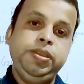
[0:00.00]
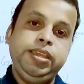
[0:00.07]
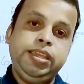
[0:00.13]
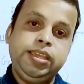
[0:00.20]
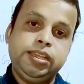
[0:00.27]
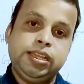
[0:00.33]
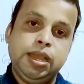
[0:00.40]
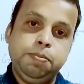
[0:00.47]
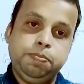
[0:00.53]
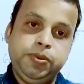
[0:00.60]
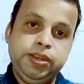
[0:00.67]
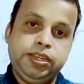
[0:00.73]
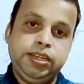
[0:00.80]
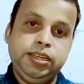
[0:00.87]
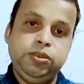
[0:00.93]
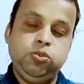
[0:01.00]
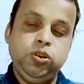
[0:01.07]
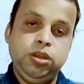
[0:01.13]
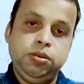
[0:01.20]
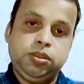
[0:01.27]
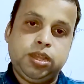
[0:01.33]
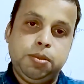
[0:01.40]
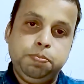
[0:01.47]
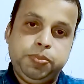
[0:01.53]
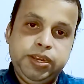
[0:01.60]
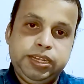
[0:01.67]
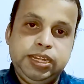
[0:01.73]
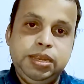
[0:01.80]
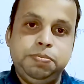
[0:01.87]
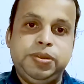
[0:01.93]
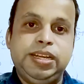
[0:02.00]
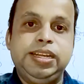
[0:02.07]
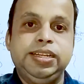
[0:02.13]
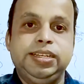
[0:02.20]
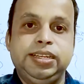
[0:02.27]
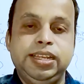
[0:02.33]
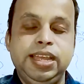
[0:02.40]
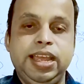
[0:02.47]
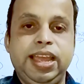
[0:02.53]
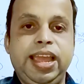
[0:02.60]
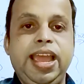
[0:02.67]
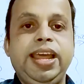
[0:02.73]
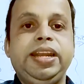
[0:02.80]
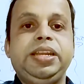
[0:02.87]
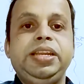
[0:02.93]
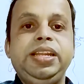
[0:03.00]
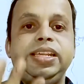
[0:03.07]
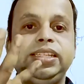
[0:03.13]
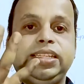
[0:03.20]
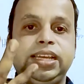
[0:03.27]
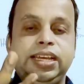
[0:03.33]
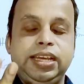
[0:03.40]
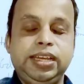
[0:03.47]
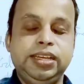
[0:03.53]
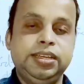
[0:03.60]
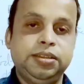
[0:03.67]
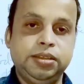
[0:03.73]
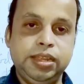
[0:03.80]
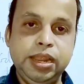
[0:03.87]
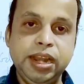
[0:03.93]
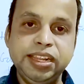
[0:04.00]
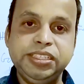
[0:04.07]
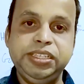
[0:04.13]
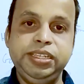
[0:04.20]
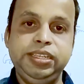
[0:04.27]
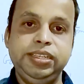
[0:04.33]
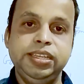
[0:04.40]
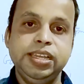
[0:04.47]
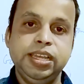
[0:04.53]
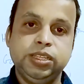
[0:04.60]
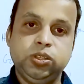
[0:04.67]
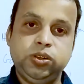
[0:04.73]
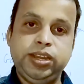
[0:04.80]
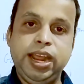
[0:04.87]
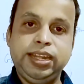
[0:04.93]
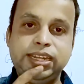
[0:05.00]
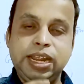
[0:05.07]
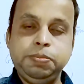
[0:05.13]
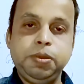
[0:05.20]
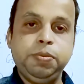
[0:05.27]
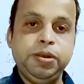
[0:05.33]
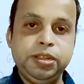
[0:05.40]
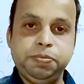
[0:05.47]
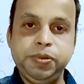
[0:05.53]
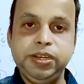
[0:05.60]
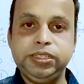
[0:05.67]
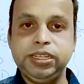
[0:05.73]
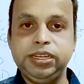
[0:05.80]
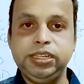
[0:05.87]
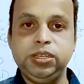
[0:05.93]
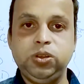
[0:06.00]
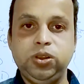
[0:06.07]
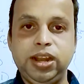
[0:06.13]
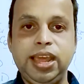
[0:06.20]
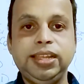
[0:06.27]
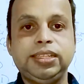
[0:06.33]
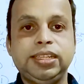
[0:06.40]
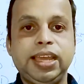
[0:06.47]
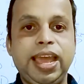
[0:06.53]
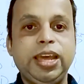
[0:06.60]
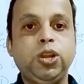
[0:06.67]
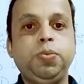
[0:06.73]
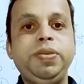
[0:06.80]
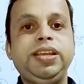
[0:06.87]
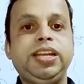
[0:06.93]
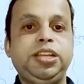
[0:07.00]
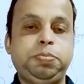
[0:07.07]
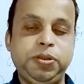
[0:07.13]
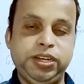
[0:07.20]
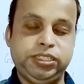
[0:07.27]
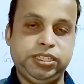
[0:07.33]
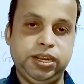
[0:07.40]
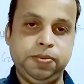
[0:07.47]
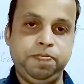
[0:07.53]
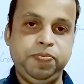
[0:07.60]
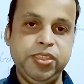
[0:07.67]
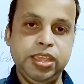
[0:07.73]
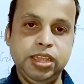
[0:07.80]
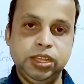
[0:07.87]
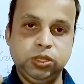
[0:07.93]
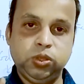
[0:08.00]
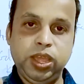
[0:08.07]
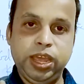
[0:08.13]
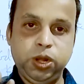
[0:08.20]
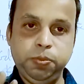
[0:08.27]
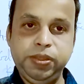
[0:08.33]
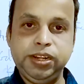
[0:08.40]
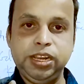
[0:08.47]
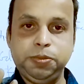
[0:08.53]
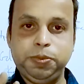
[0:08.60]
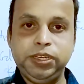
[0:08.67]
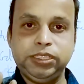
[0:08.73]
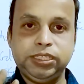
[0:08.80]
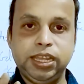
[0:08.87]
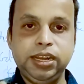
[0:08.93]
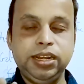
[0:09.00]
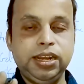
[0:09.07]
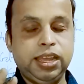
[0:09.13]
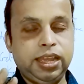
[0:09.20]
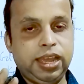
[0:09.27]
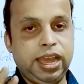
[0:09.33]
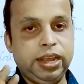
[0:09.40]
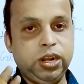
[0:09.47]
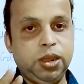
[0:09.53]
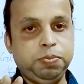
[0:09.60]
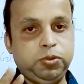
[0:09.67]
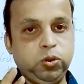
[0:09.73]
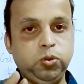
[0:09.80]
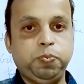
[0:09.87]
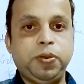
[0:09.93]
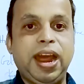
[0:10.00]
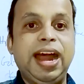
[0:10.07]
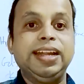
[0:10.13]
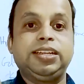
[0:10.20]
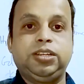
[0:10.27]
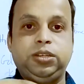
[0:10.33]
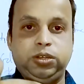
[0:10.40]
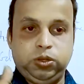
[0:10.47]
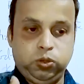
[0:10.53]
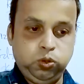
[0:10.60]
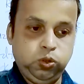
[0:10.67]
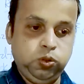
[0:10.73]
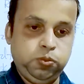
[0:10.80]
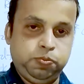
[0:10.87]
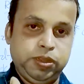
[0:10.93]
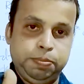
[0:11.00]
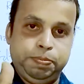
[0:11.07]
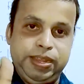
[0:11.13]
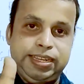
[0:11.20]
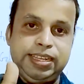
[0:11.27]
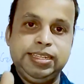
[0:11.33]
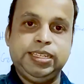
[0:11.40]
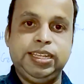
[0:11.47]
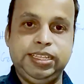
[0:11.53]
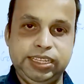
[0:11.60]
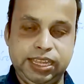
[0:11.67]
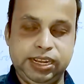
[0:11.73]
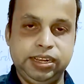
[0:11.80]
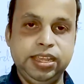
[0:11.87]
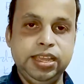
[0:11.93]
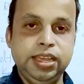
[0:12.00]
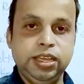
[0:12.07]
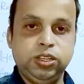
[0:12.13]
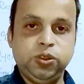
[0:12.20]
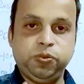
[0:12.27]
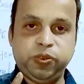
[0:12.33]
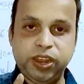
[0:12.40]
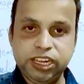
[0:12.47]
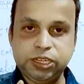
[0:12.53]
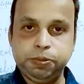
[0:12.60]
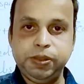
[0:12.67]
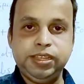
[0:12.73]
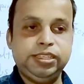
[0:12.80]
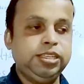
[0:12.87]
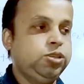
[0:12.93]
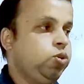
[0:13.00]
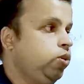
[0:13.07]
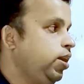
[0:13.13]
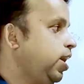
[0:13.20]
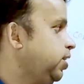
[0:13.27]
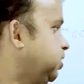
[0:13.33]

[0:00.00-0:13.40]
completely burn and release the energy. So that type of respiration is known as aerobic respiration. So aerobic respiration are of two parts, two phases are there. So first phase is known as